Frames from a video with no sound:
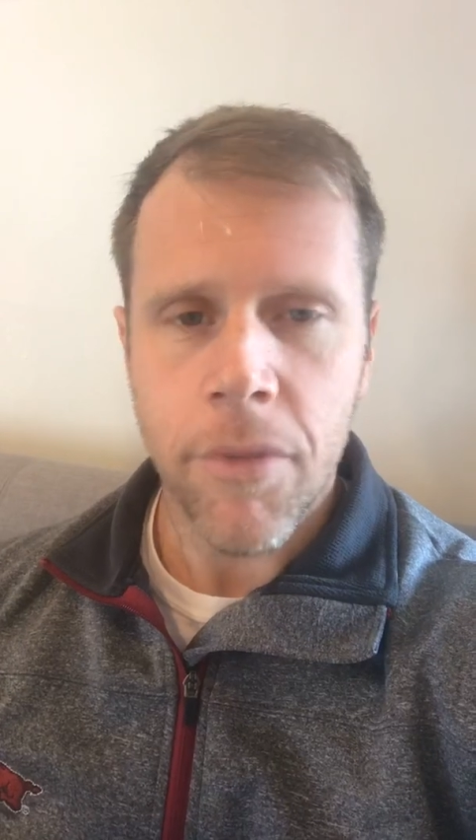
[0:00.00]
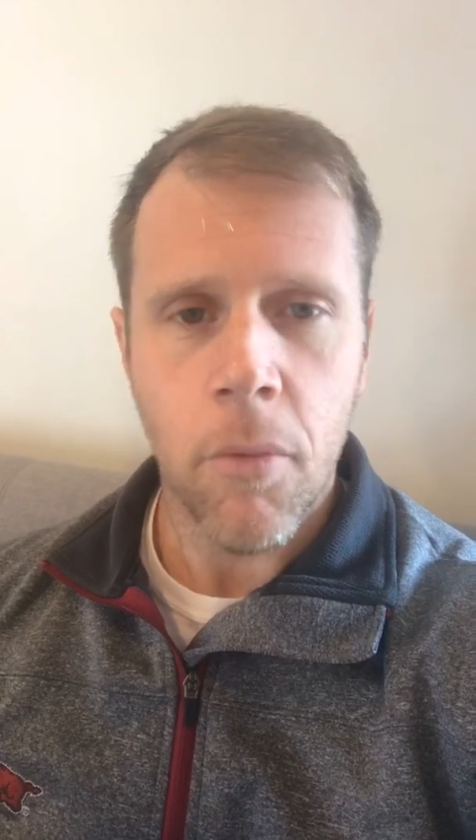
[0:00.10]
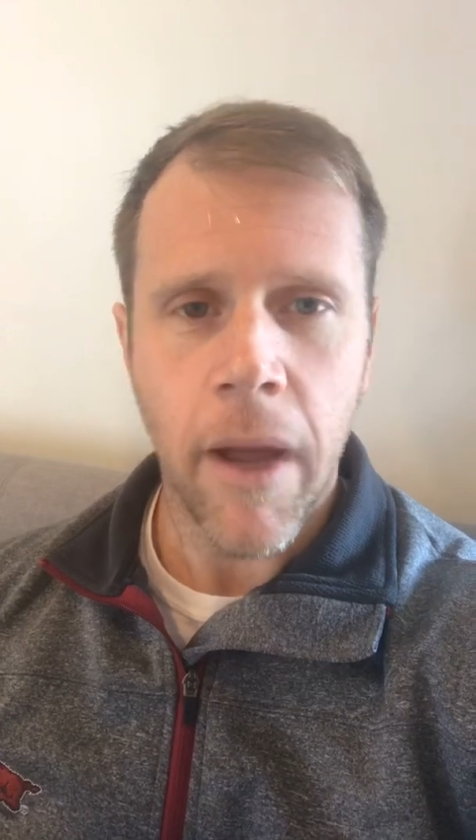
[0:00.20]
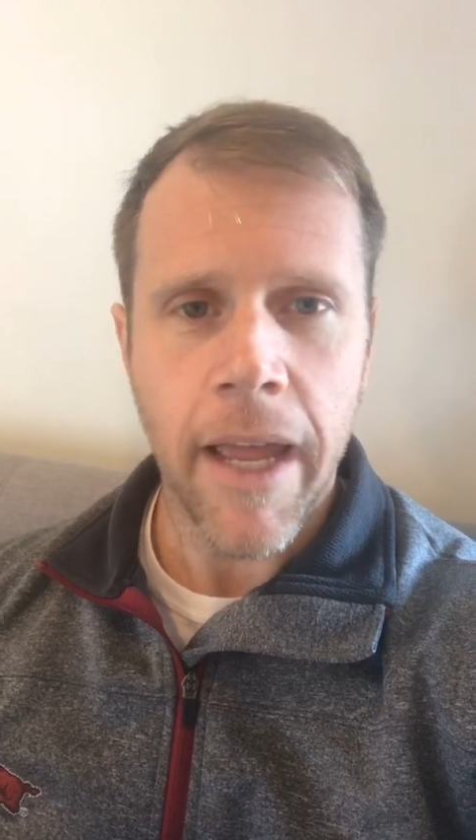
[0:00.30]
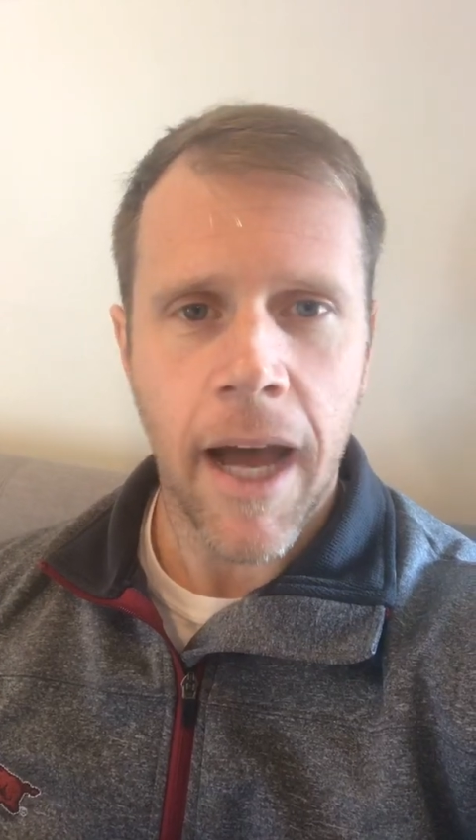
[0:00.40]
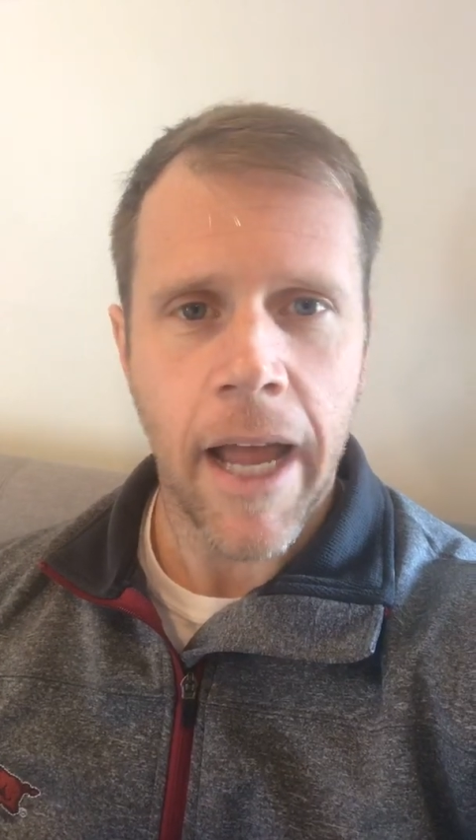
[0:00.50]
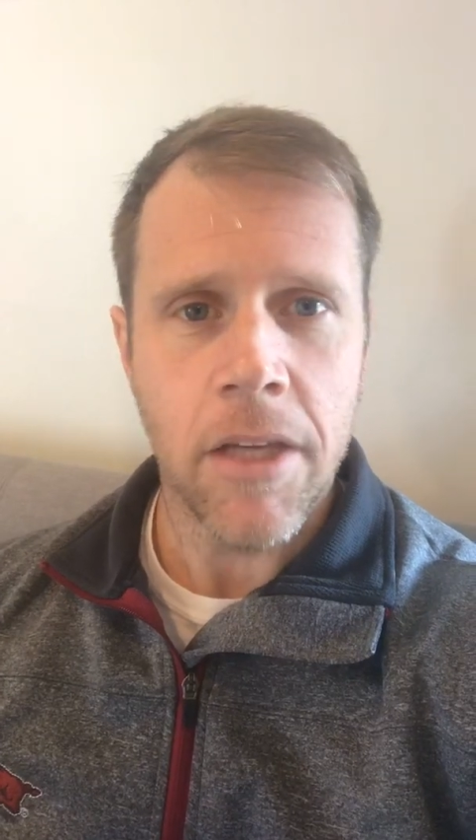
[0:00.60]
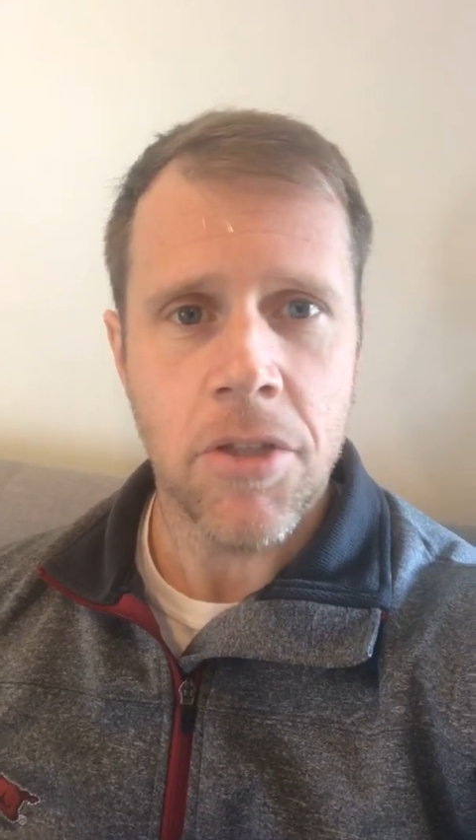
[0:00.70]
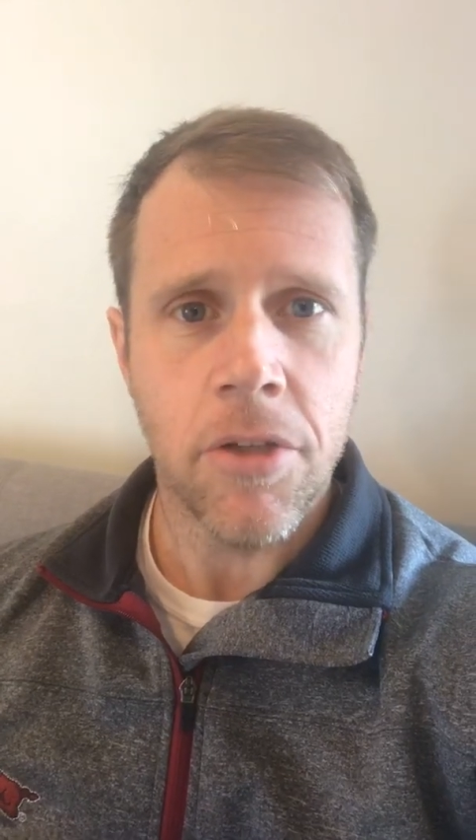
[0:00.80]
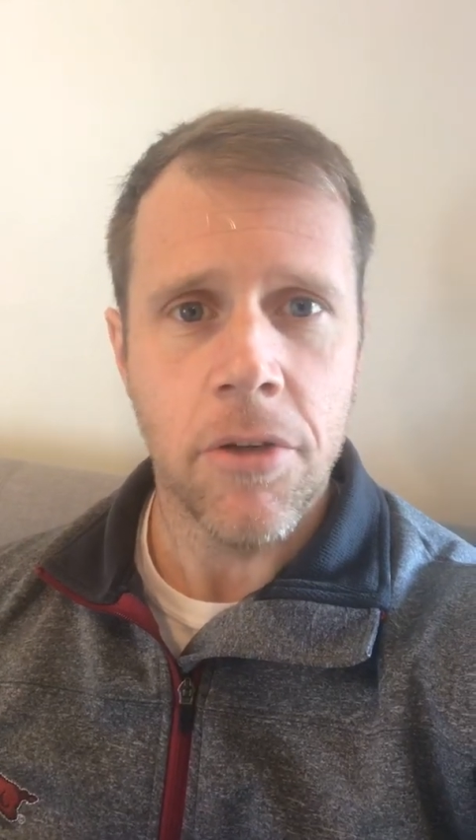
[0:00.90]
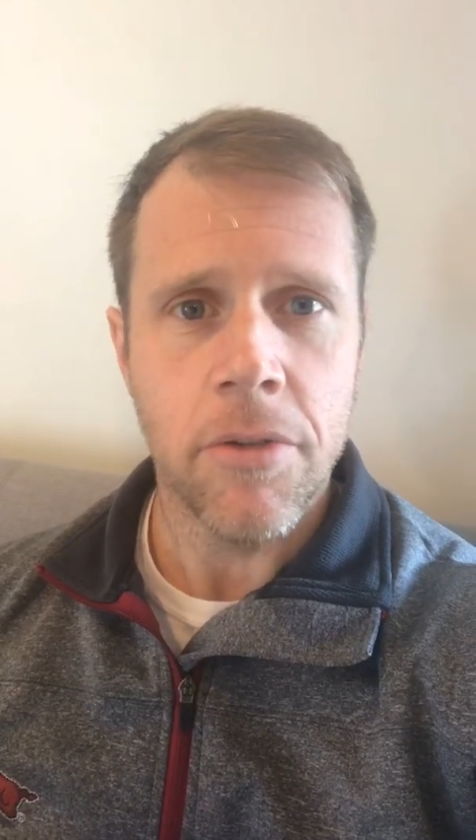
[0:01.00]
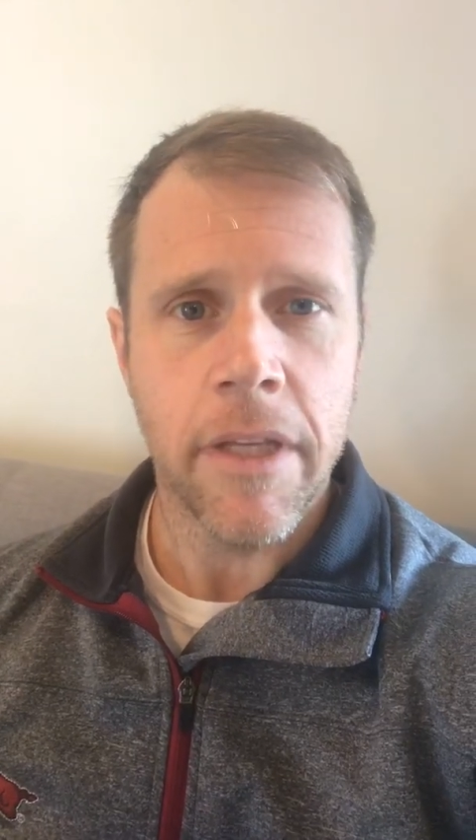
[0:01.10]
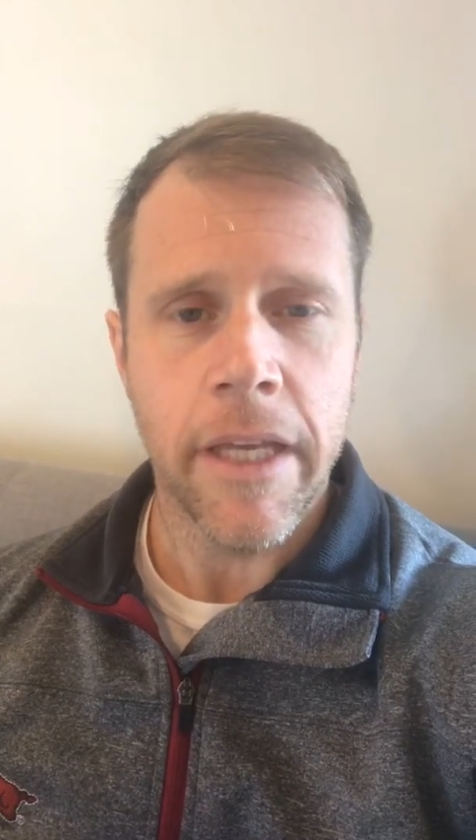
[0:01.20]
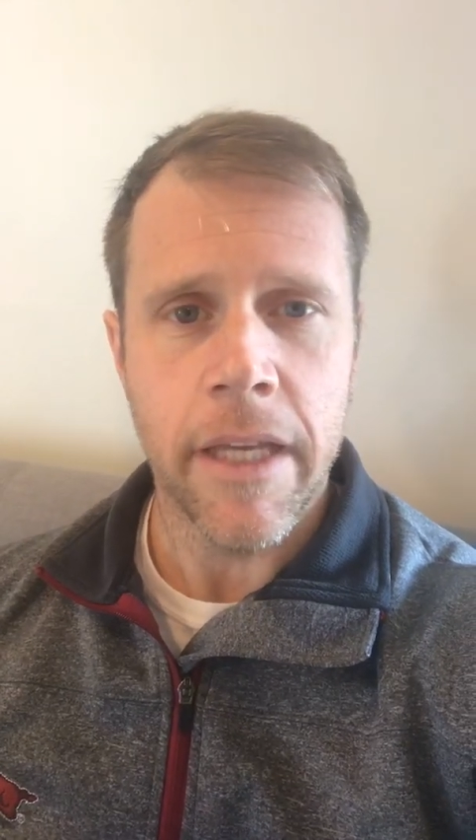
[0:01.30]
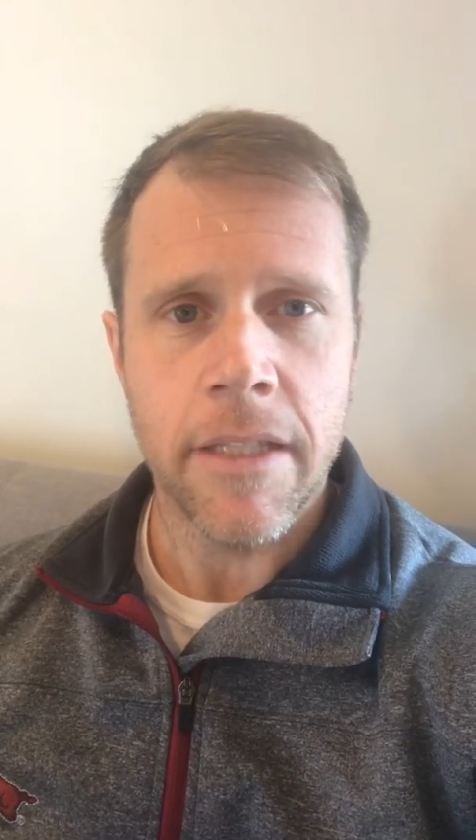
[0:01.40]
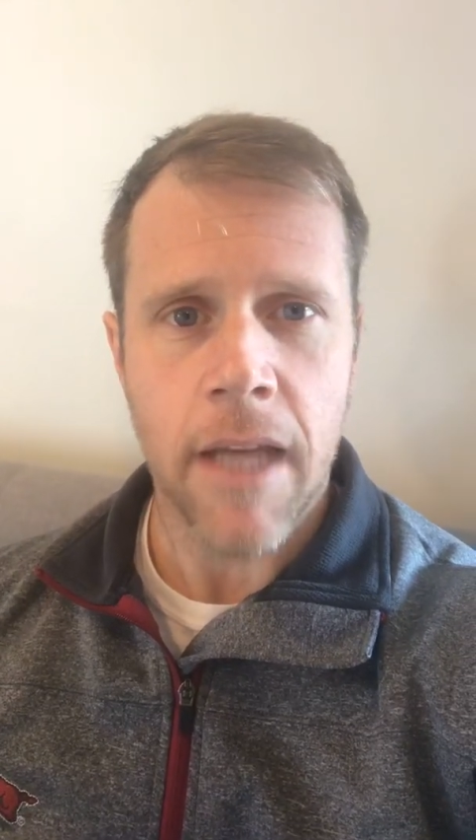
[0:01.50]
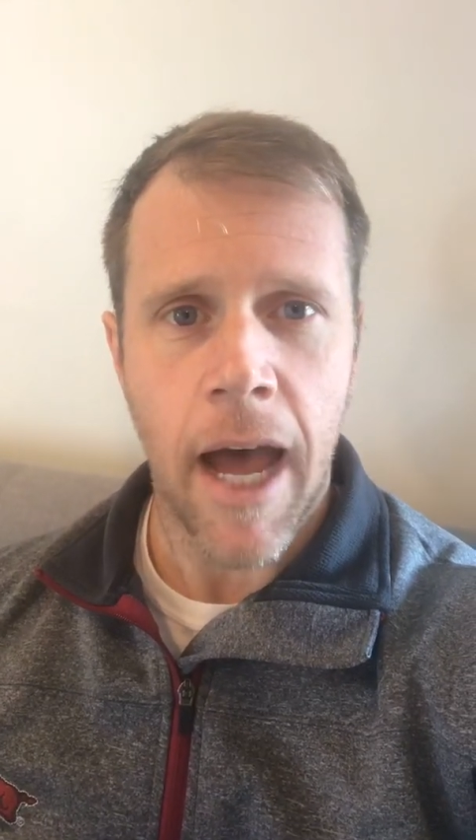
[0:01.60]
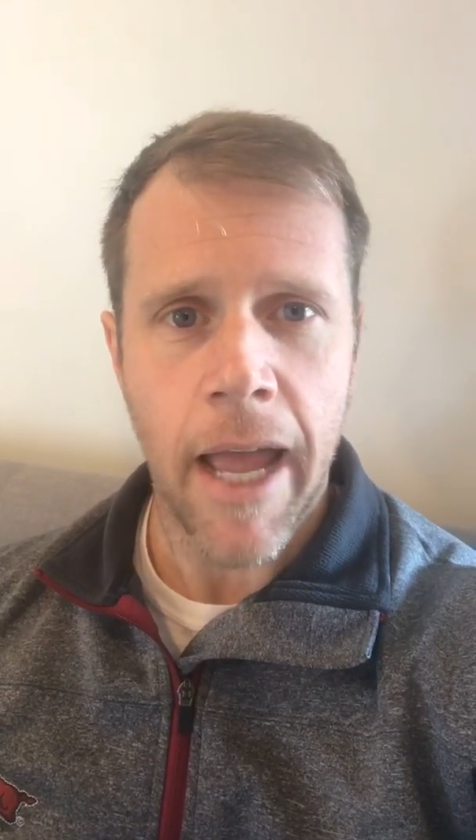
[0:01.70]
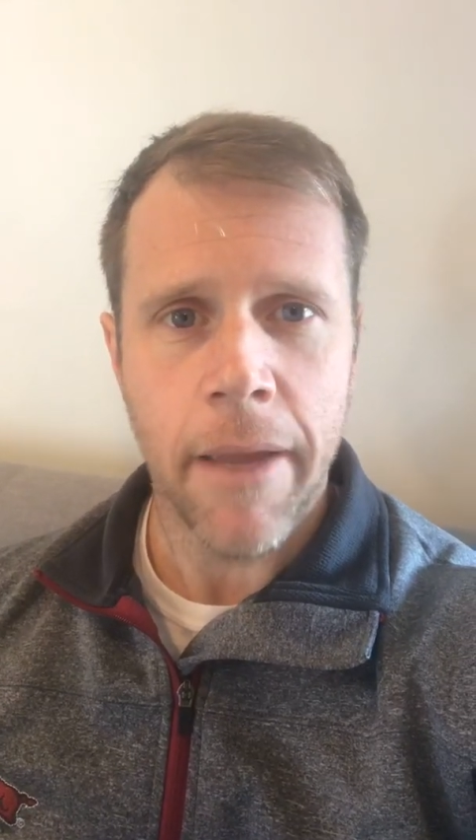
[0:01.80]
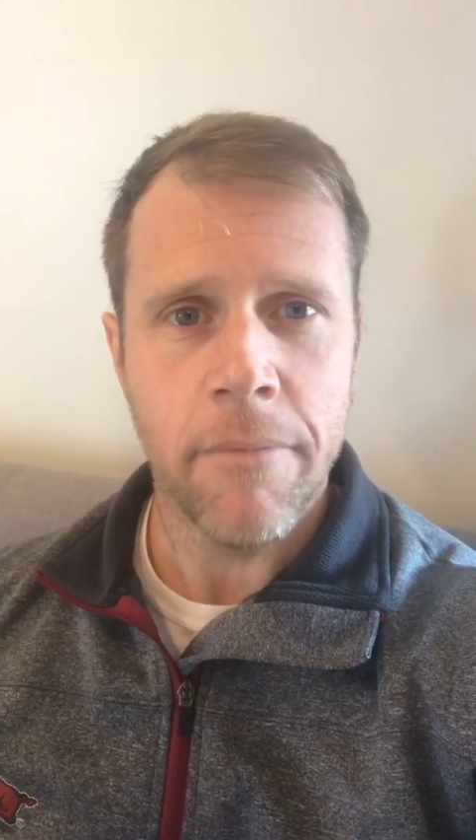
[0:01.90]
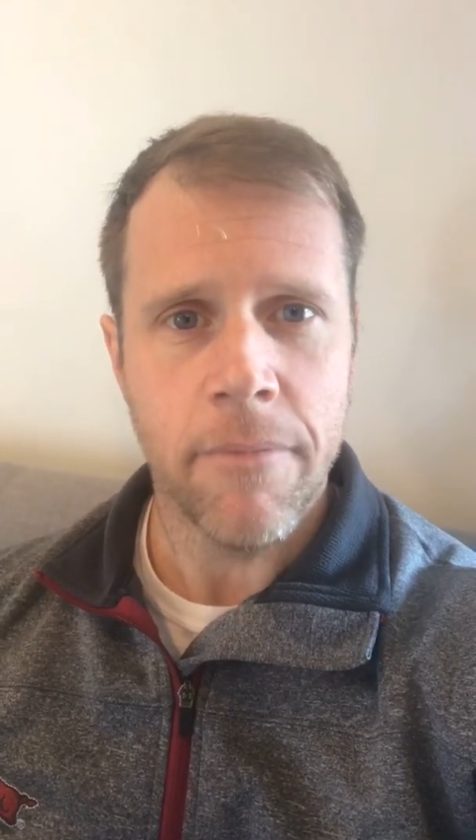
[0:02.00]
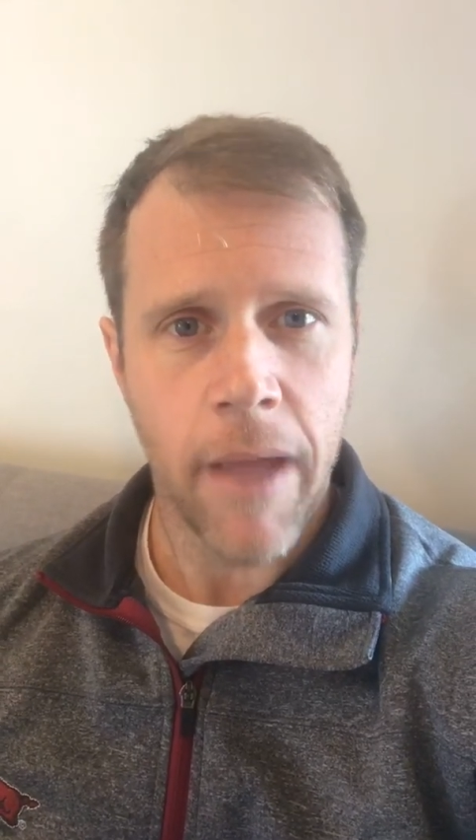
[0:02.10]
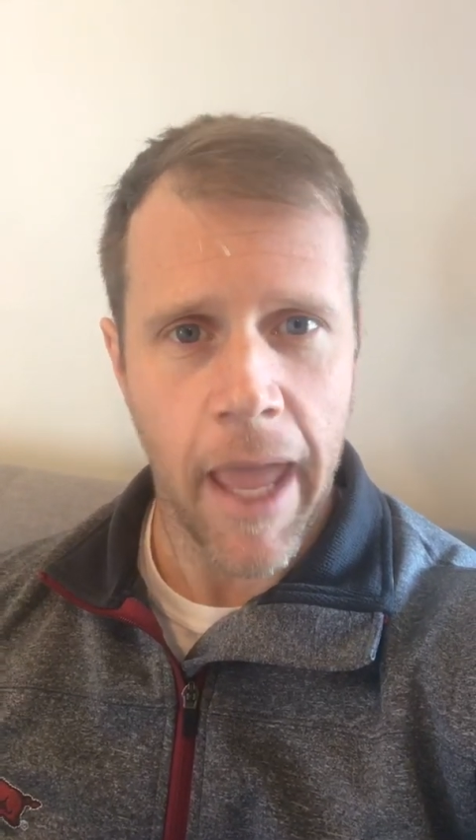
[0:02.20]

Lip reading: The way I shoot is I am